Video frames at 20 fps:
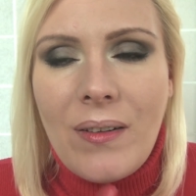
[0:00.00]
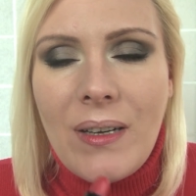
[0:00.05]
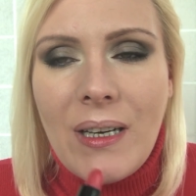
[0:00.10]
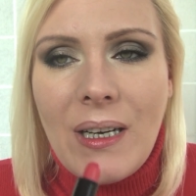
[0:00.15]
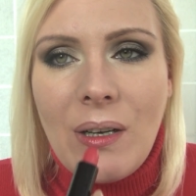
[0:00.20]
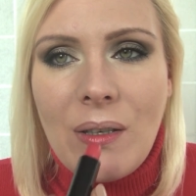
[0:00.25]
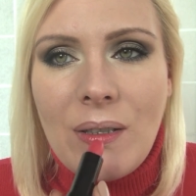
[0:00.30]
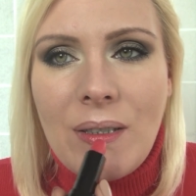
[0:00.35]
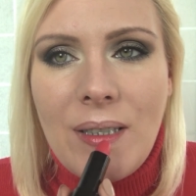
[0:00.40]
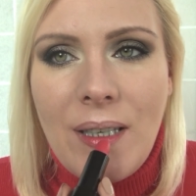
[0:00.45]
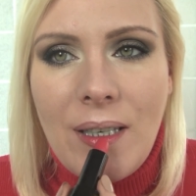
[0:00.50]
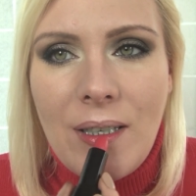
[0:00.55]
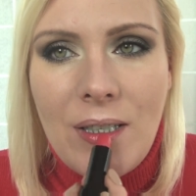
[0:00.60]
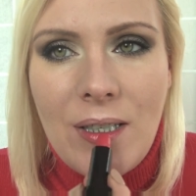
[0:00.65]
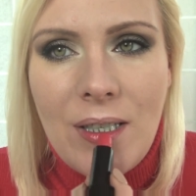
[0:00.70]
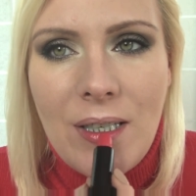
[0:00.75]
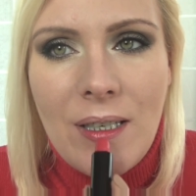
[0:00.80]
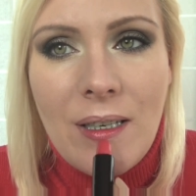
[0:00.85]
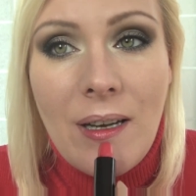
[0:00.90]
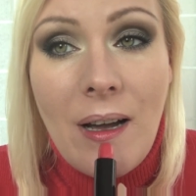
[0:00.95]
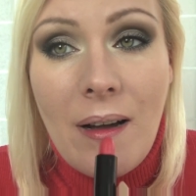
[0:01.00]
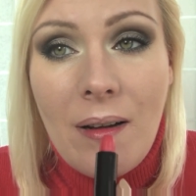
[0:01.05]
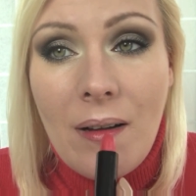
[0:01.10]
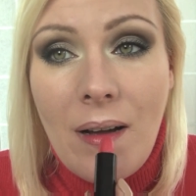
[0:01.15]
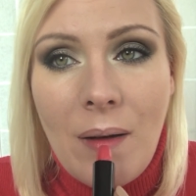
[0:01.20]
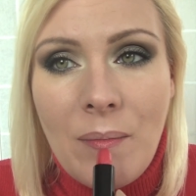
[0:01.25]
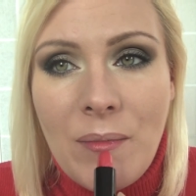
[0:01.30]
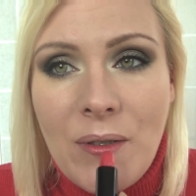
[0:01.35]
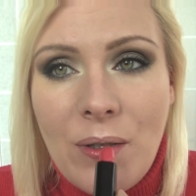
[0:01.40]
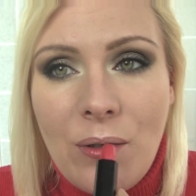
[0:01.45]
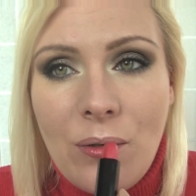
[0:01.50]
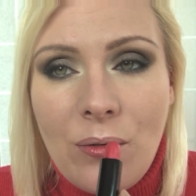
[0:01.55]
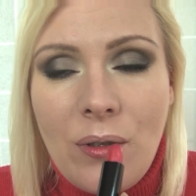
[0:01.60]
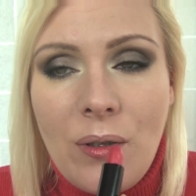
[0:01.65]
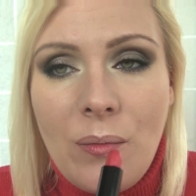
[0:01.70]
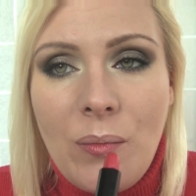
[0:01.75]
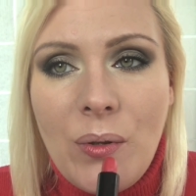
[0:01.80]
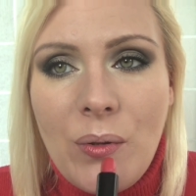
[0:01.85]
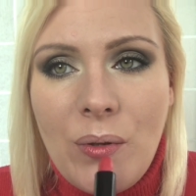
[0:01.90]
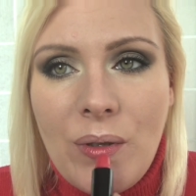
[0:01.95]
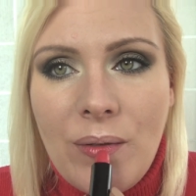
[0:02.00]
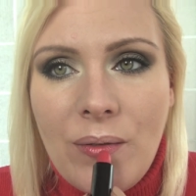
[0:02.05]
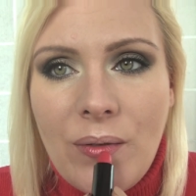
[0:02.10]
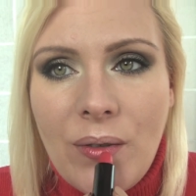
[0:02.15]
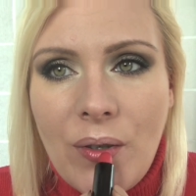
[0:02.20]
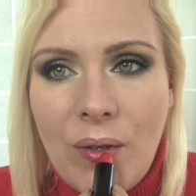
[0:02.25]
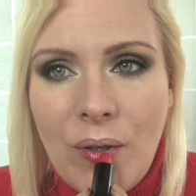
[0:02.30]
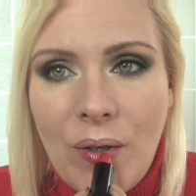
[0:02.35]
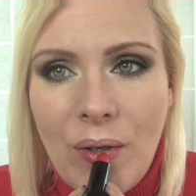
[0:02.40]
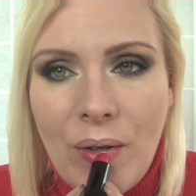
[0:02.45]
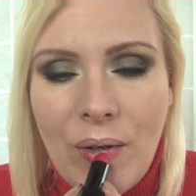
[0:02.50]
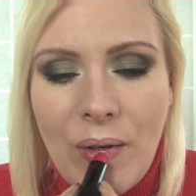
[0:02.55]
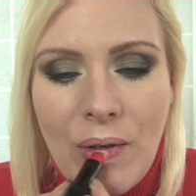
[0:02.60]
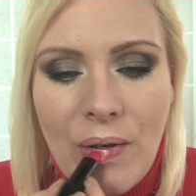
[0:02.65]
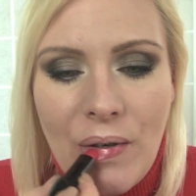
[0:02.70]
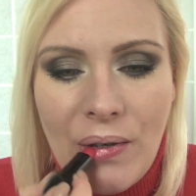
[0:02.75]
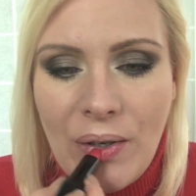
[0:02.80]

very glossy and sheer, absolutely beautiful.